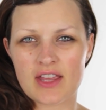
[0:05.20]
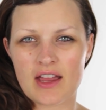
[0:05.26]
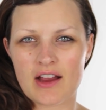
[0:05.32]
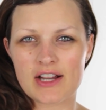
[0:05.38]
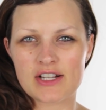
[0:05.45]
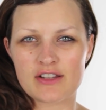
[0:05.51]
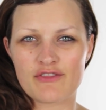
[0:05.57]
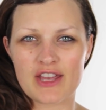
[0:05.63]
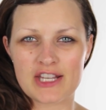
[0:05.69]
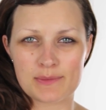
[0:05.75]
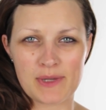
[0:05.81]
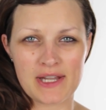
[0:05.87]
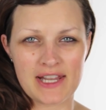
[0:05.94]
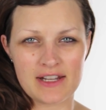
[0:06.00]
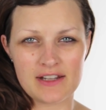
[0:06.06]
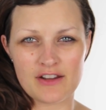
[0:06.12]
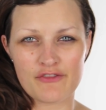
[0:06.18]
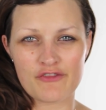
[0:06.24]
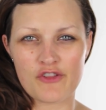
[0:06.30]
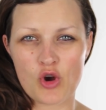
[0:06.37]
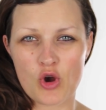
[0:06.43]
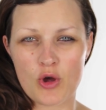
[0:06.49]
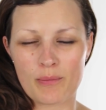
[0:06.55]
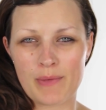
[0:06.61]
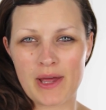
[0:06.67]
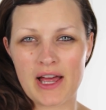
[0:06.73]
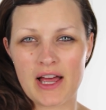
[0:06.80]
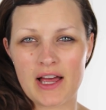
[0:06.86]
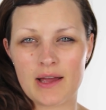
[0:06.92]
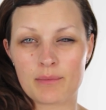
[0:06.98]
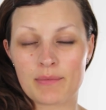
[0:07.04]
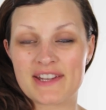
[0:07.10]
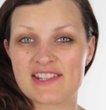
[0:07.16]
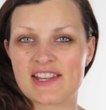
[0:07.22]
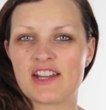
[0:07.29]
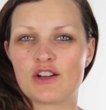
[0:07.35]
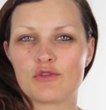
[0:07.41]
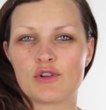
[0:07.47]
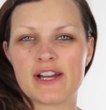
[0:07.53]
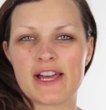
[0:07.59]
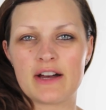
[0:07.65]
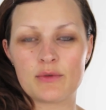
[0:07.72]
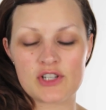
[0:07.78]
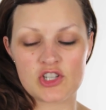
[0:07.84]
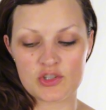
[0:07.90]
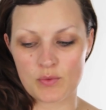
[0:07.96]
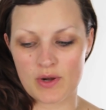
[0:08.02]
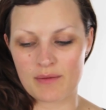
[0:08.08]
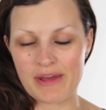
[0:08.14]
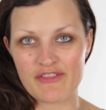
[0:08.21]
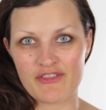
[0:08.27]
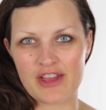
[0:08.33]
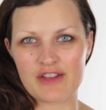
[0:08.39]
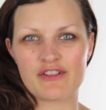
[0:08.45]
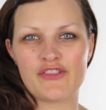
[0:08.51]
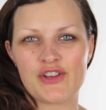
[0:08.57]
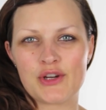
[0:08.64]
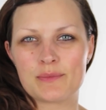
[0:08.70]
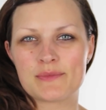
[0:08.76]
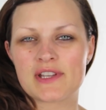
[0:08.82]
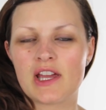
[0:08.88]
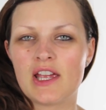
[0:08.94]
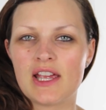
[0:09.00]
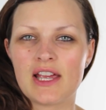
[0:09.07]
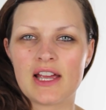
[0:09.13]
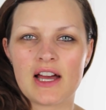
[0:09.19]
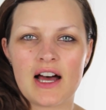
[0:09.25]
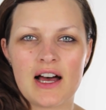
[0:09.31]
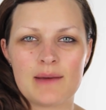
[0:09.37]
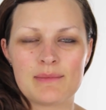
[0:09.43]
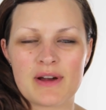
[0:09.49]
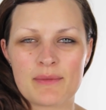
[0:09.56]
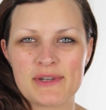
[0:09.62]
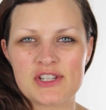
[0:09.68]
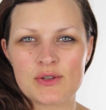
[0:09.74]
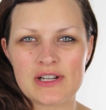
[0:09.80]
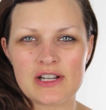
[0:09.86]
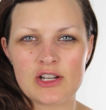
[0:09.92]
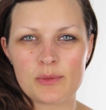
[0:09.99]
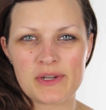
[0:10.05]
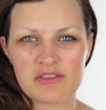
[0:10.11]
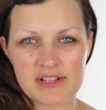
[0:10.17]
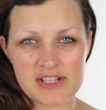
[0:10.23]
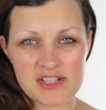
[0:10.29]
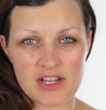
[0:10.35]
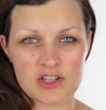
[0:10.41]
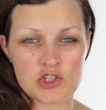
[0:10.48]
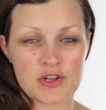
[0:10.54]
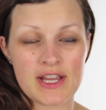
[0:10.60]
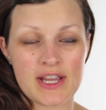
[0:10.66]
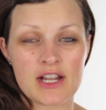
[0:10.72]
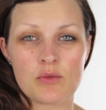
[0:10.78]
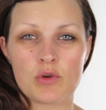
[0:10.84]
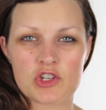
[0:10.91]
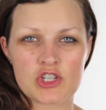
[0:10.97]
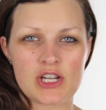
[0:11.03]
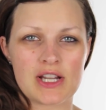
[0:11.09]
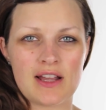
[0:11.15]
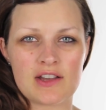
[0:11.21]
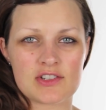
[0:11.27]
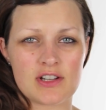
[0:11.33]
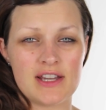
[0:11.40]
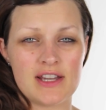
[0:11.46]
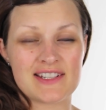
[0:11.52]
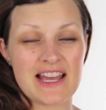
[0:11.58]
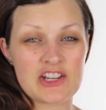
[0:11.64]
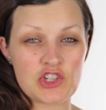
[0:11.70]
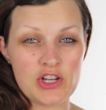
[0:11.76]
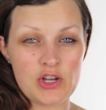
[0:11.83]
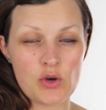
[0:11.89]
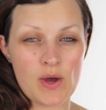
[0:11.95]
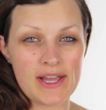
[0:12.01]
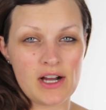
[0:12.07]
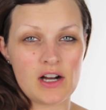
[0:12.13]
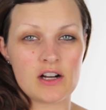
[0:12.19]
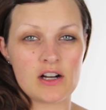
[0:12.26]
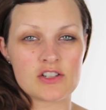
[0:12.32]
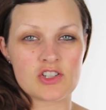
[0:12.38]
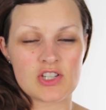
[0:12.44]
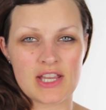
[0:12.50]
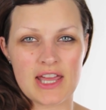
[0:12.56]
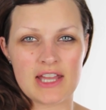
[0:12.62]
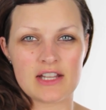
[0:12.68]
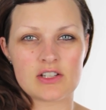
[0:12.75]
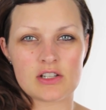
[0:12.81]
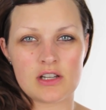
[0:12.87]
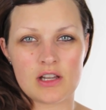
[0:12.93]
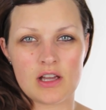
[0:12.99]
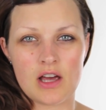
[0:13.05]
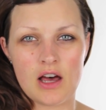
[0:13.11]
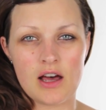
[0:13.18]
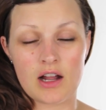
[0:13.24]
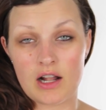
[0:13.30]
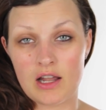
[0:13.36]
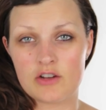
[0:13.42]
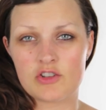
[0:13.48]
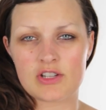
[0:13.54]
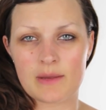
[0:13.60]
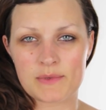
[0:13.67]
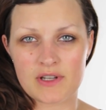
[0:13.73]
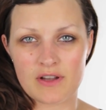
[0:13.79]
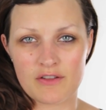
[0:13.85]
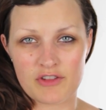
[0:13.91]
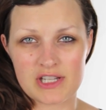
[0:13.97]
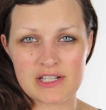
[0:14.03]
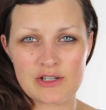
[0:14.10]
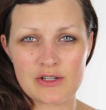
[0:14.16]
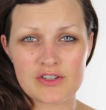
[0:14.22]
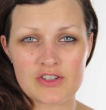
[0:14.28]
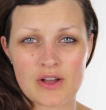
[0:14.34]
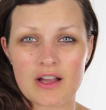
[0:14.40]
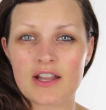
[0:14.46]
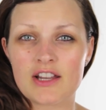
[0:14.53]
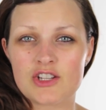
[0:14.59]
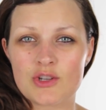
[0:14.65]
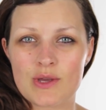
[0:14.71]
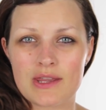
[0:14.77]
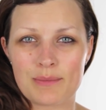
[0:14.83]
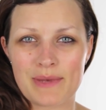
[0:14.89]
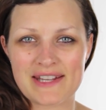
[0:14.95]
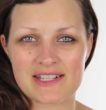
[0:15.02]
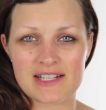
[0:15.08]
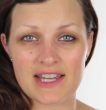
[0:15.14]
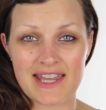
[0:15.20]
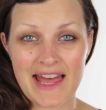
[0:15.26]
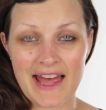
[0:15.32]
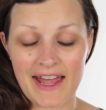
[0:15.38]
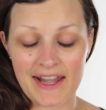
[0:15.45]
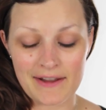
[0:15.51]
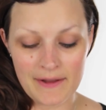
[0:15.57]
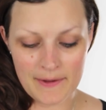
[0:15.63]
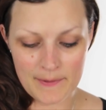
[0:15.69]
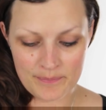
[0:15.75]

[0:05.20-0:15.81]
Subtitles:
the character Vesper from Casino Royale, which is one of my favourite films. I've been doing a little bit of research on it and I watched it last night. It's actually quite hard to get close-ups of this look, so I'm going to do it the best I can.